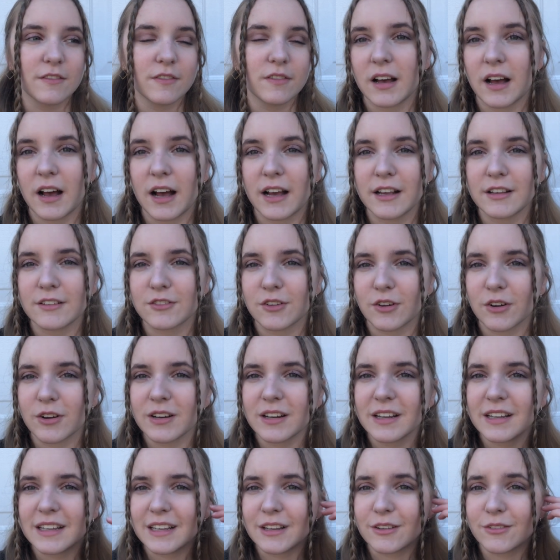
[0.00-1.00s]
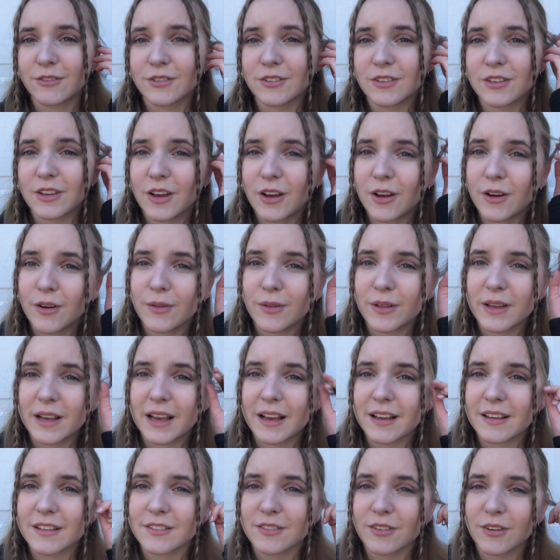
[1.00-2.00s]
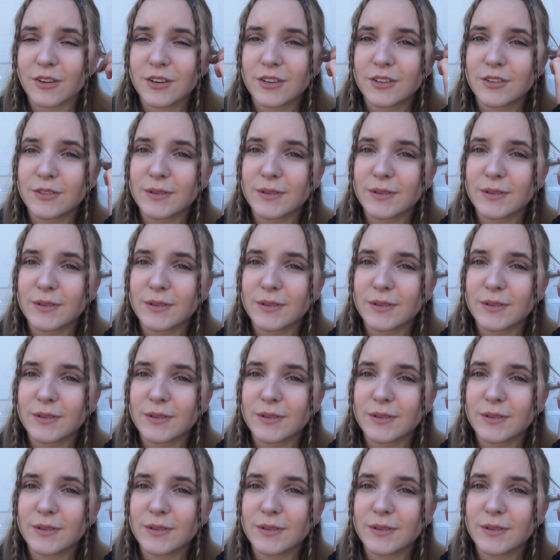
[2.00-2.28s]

I started it years ago. Like, I started